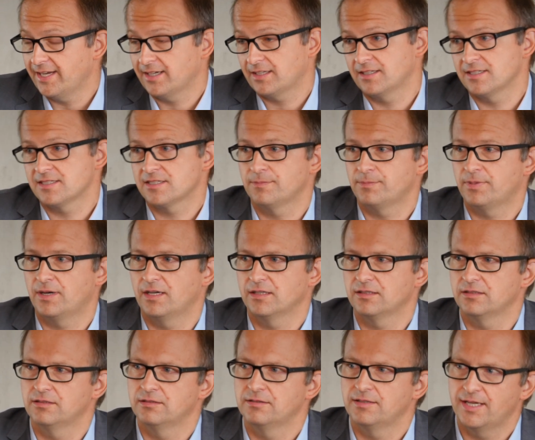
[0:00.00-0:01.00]
act as a
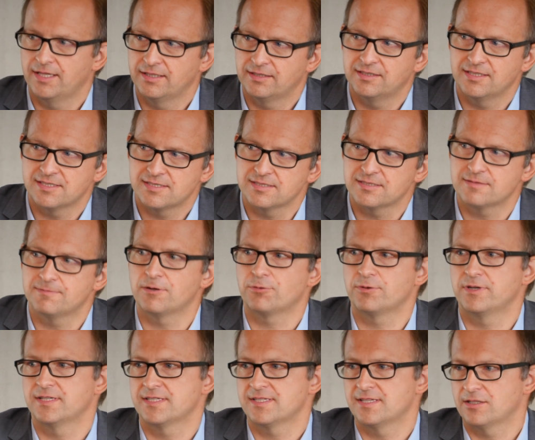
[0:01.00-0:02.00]
partner and this is
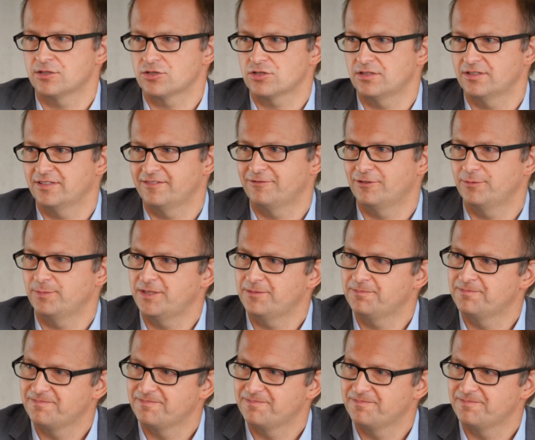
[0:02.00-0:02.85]
very essentially for me.